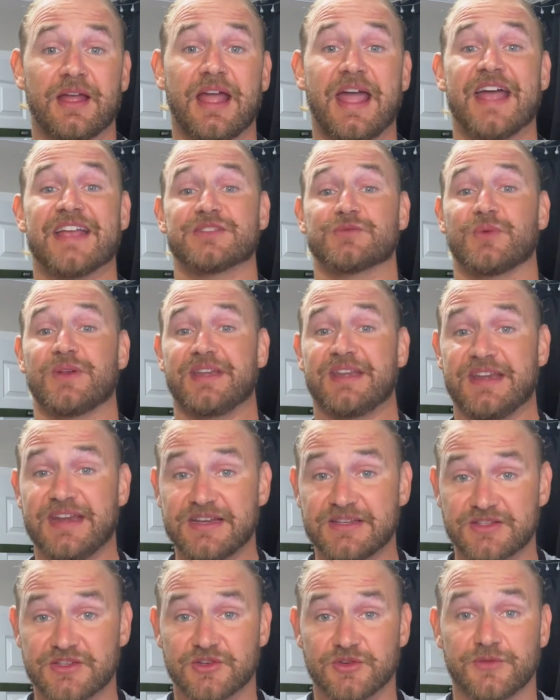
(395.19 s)
as we
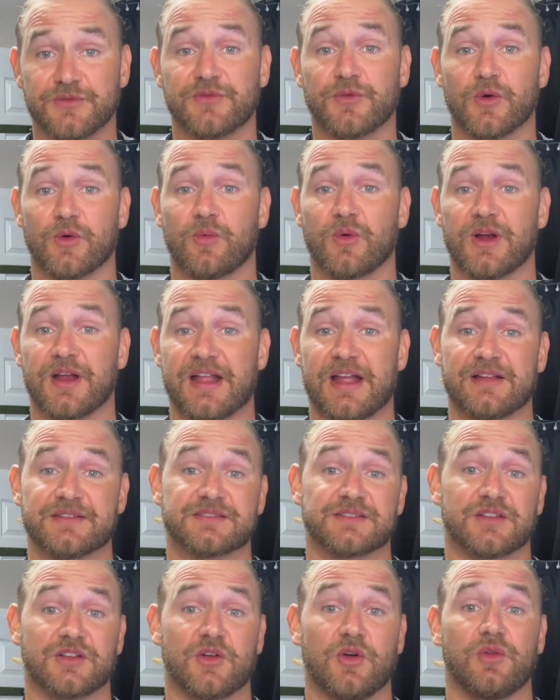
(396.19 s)
need to for
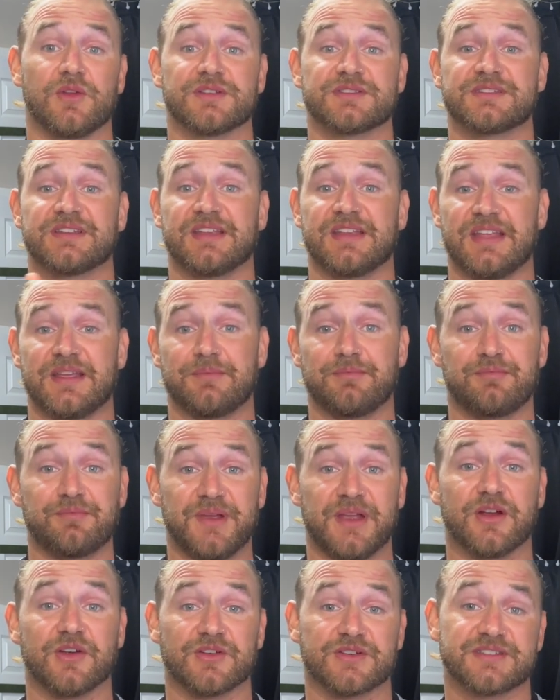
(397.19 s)
workouts, and the goal is to get
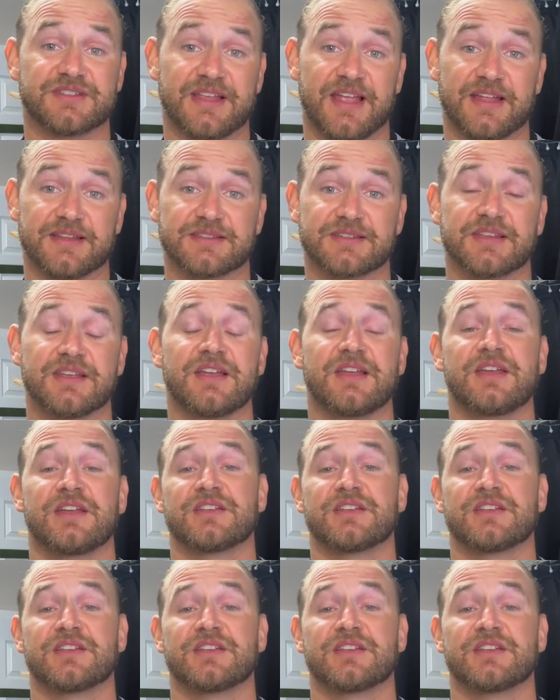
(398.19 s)
bigger sets.